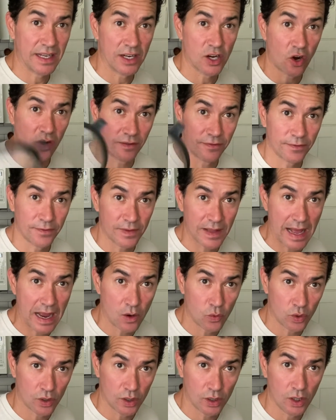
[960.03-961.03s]
our
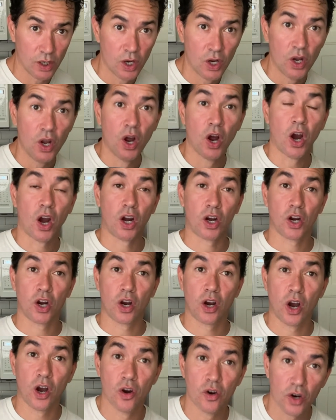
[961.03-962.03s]
flour, our
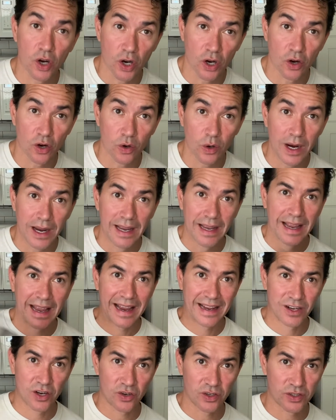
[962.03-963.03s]
cocoa,
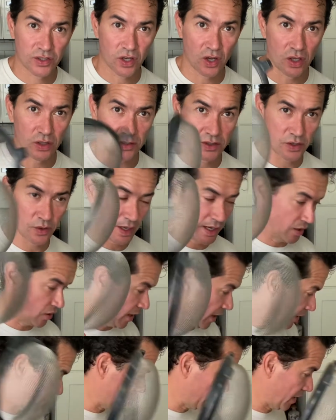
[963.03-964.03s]
and our salt. So here I
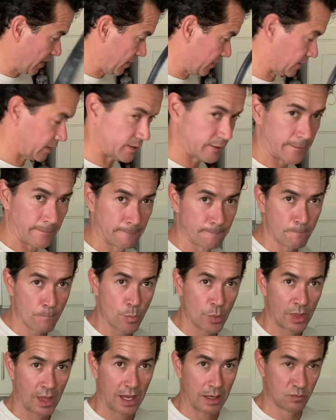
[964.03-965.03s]
have this.
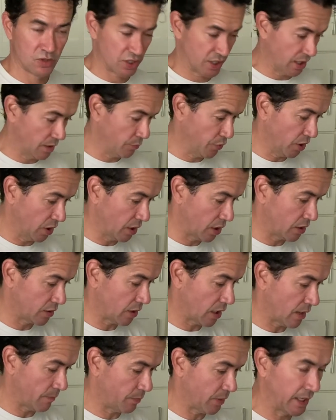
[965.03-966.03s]
I'm just gonna put it on
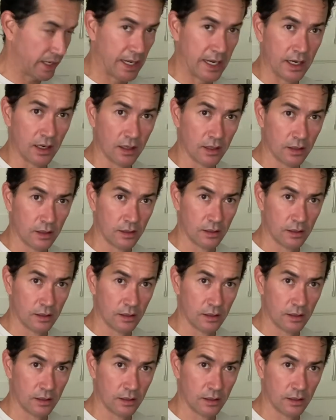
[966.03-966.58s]
top like here.